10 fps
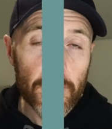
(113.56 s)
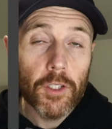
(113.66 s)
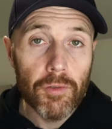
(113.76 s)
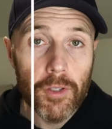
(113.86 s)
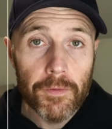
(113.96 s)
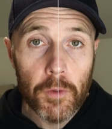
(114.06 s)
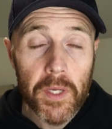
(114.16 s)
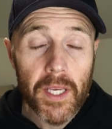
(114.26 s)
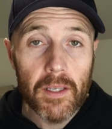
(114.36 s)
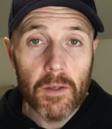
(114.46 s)
first run for
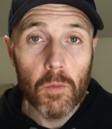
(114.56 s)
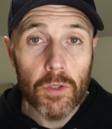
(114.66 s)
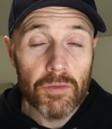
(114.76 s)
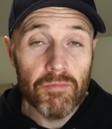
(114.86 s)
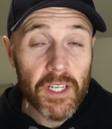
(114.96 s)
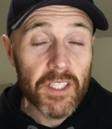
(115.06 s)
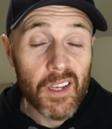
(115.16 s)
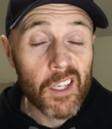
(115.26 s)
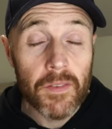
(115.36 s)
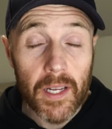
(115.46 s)
me was really
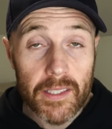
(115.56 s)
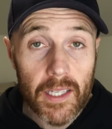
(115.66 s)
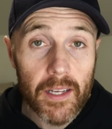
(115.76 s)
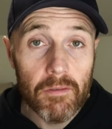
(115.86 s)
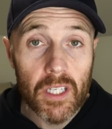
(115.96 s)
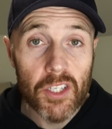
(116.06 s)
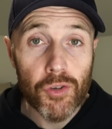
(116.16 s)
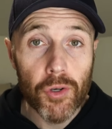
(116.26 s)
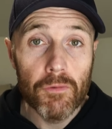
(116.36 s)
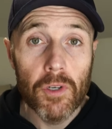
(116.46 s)
successful. Actually, I really
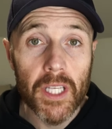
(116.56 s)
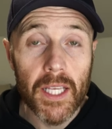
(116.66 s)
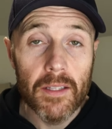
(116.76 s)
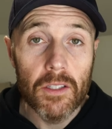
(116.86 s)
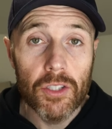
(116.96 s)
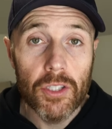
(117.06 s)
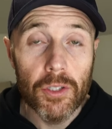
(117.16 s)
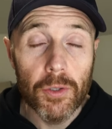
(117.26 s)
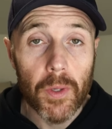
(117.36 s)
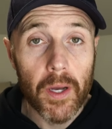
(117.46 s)
enjoyed running in the
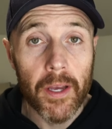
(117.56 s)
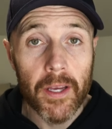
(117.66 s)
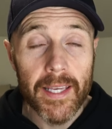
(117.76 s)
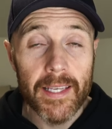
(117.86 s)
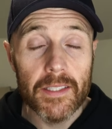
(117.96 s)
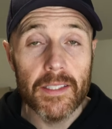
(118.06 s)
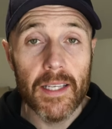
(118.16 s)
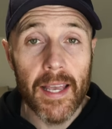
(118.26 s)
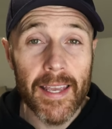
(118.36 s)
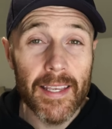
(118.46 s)
shoe.
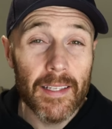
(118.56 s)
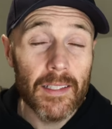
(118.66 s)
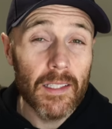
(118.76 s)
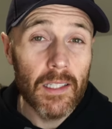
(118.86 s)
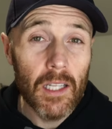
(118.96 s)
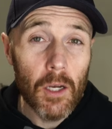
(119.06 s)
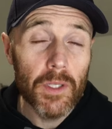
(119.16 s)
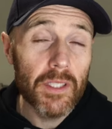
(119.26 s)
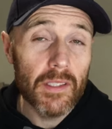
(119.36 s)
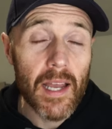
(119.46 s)
It's a
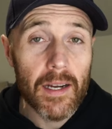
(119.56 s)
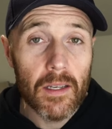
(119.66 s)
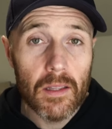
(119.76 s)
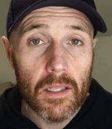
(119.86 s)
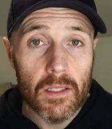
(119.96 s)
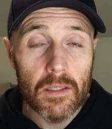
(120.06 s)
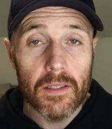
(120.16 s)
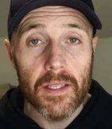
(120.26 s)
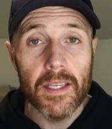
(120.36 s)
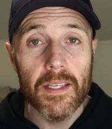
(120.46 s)
lower stack
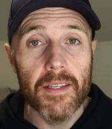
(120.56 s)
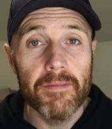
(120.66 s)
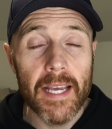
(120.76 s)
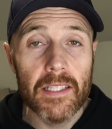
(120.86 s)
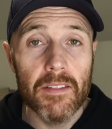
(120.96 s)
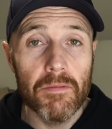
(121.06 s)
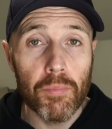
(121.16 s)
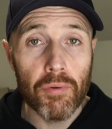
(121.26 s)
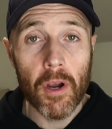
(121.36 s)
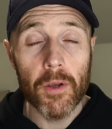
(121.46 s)
than the Vectiv
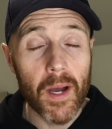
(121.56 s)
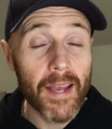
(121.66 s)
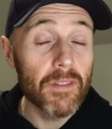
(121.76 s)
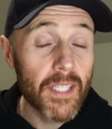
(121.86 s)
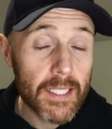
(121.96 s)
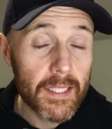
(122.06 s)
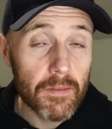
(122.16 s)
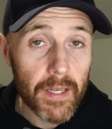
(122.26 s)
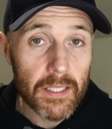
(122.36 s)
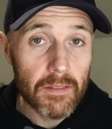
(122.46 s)
Pro. I haven't tested
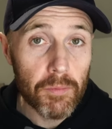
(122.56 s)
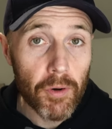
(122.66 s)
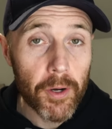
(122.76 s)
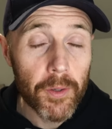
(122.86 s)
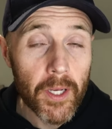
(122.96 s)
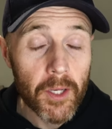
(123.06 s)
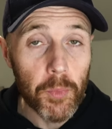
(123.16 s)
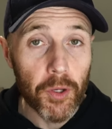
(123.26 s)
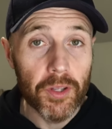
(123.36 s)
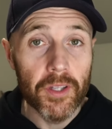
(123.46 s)
the Vectiv Pro,
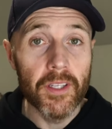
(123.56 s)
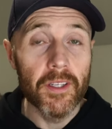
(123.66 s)
but